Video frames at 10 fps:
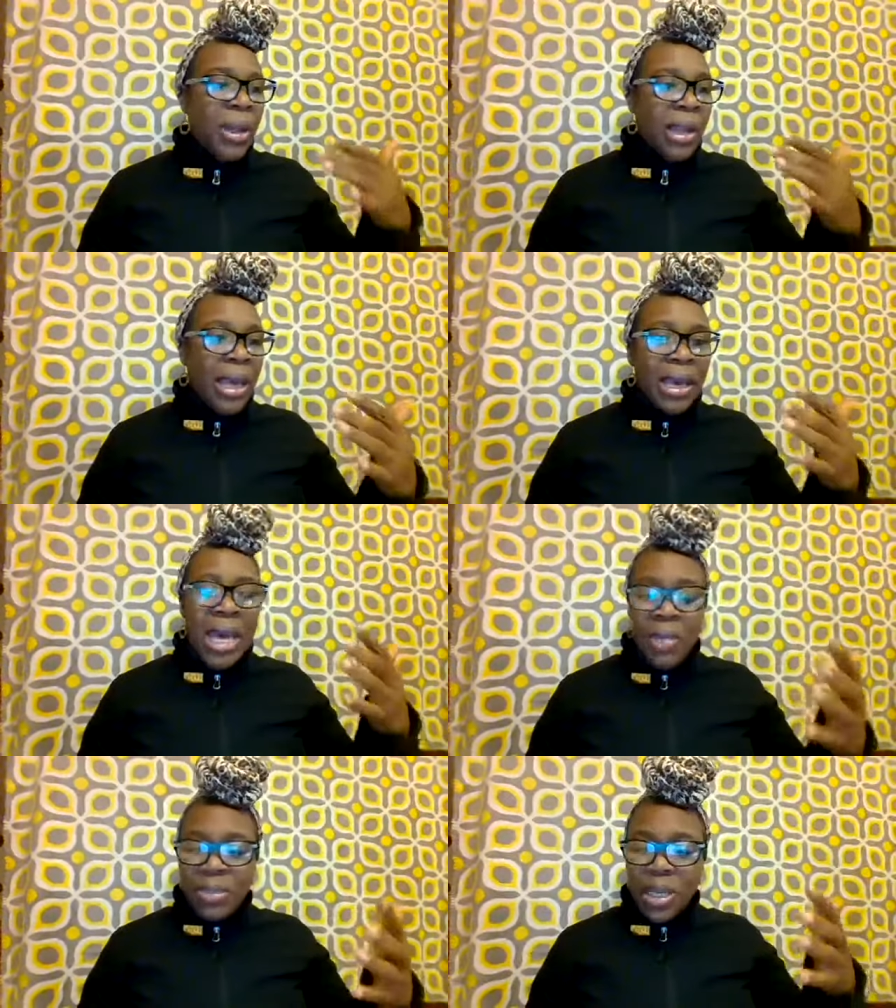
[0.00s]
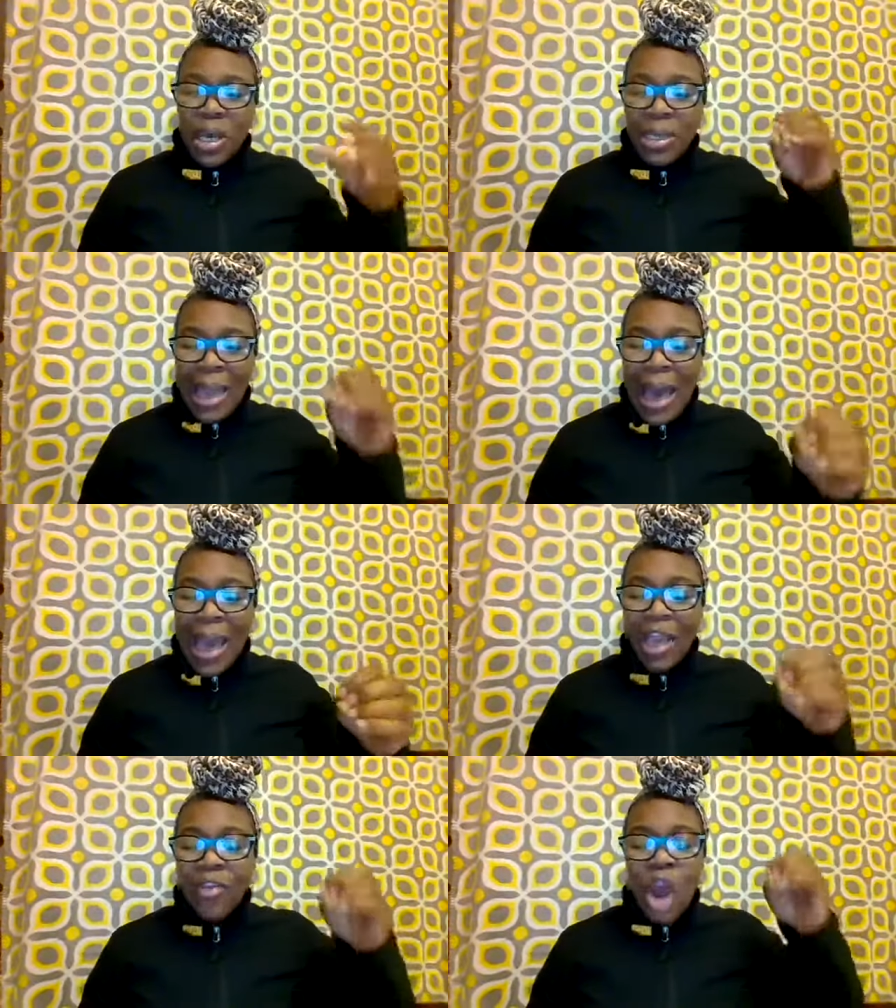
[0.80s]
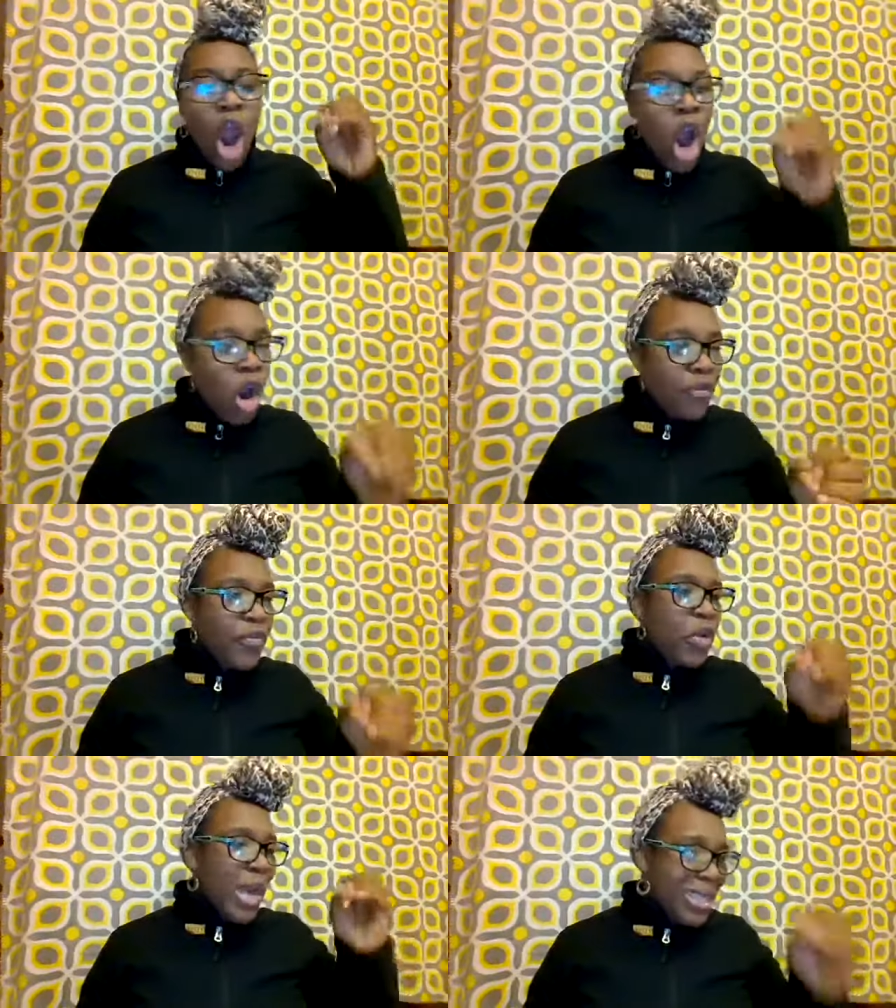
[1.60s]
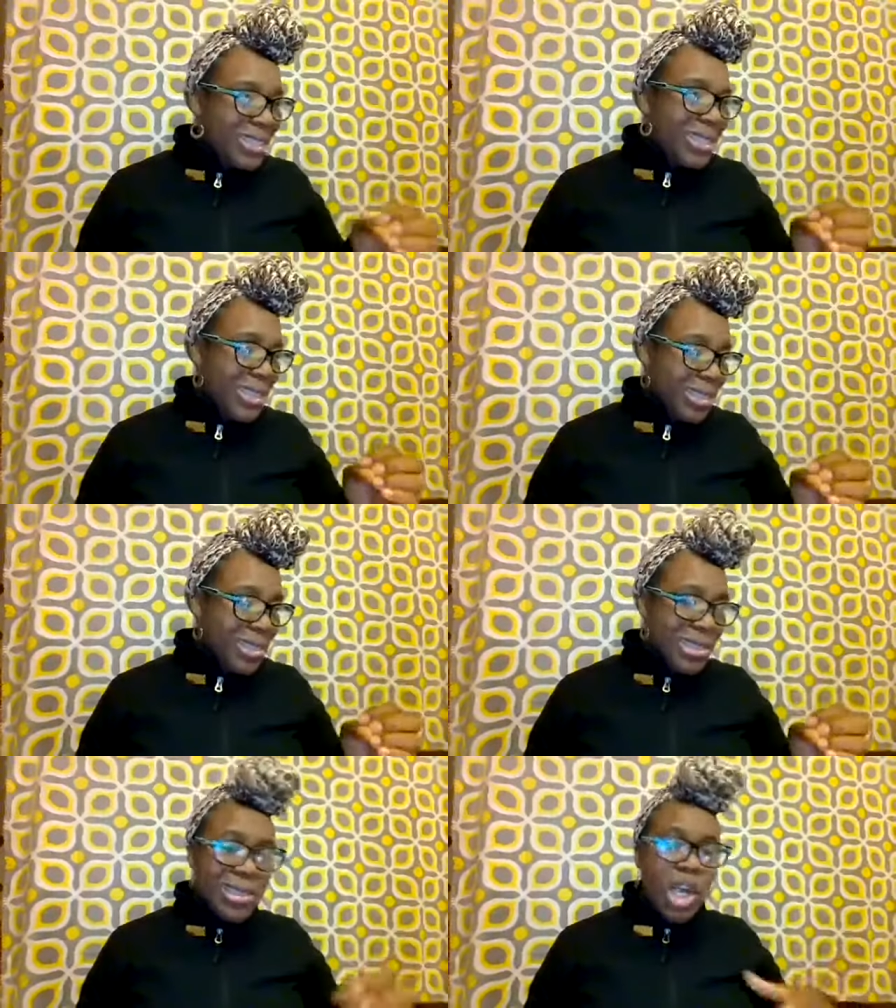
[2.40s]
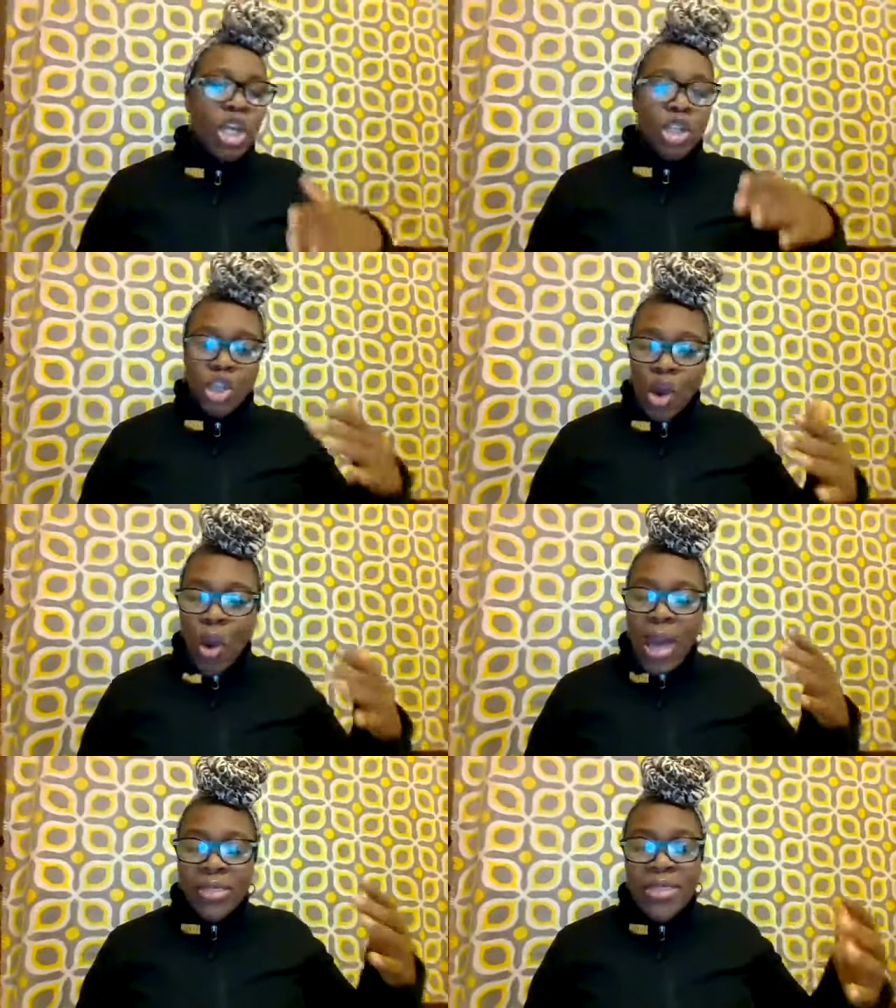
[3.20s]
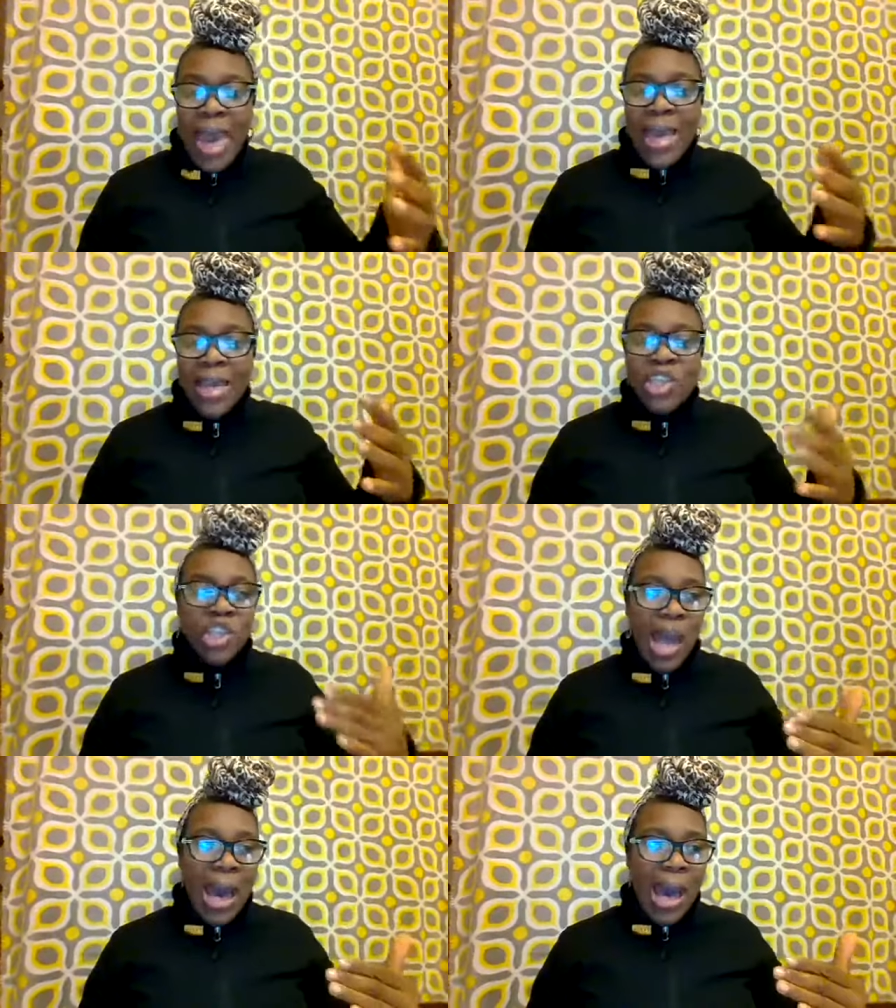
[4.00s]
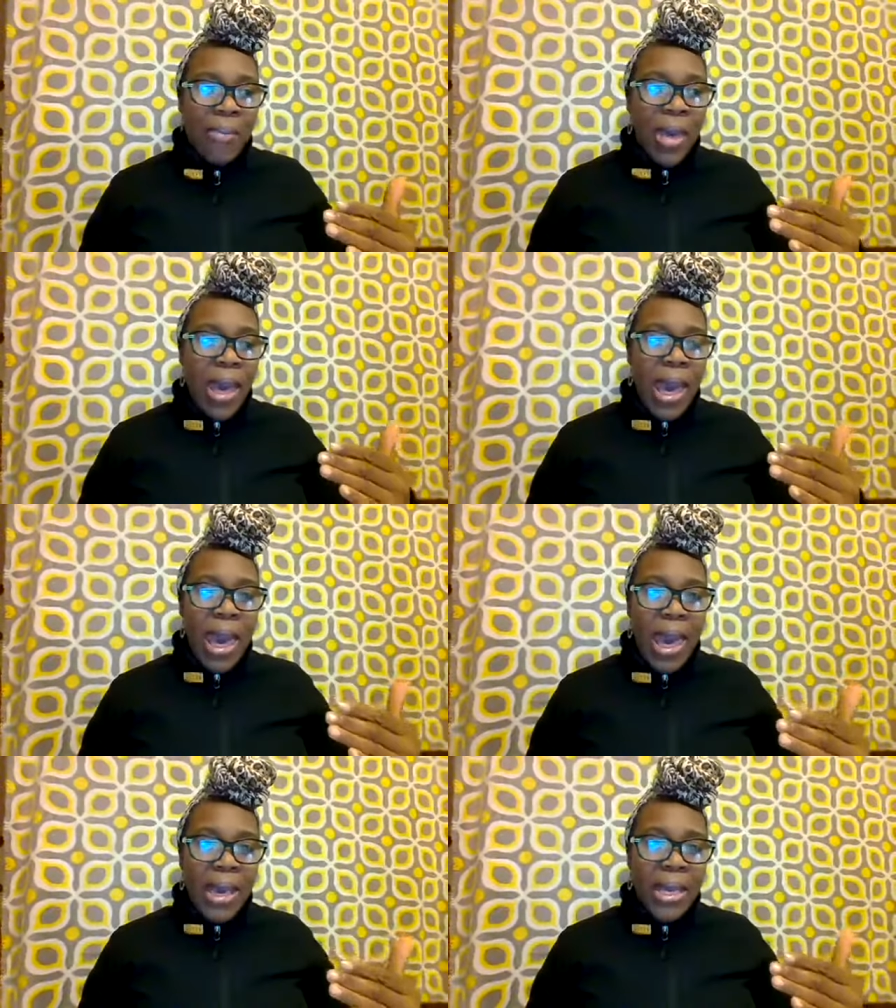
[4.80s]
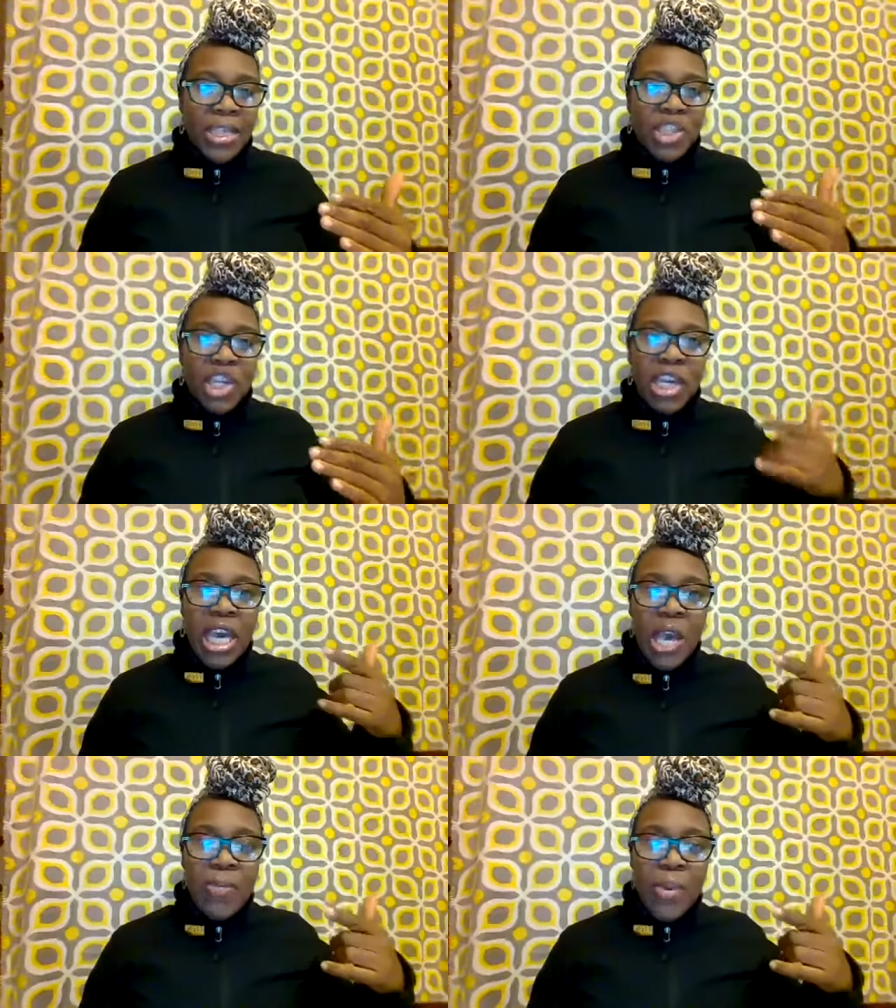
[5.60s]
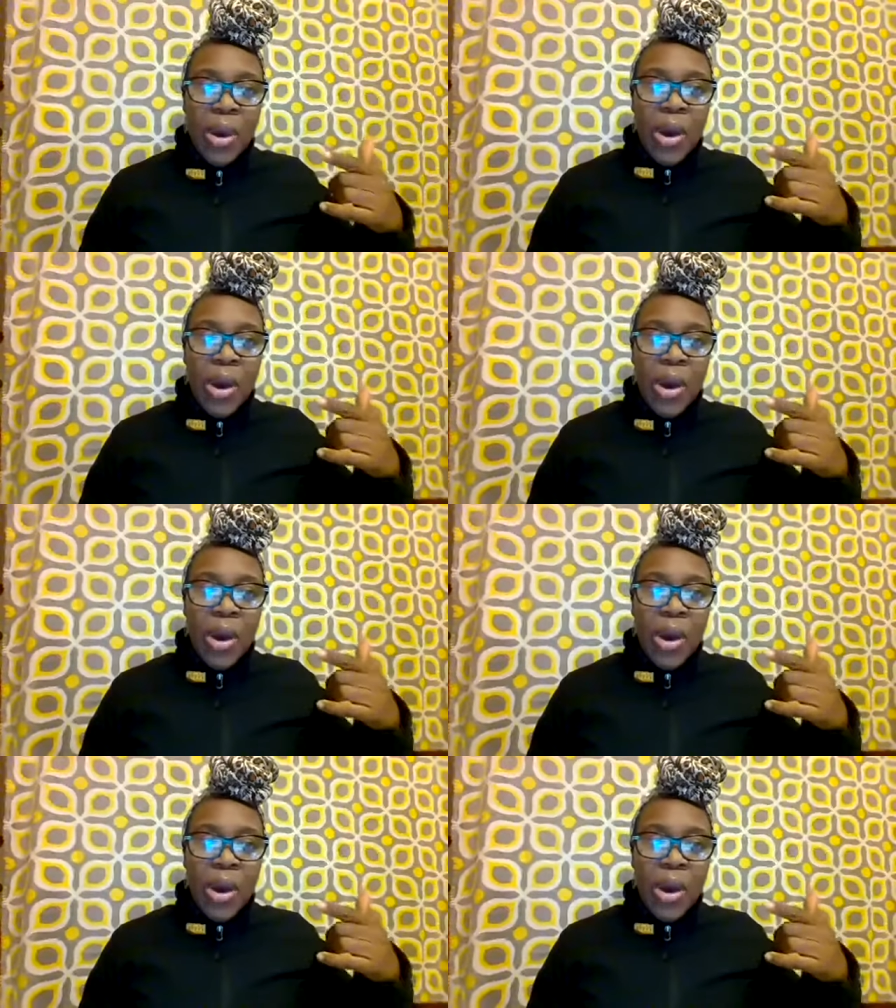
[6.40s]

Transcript: it keeps alive hurtful incidences so that his job eh, is to keep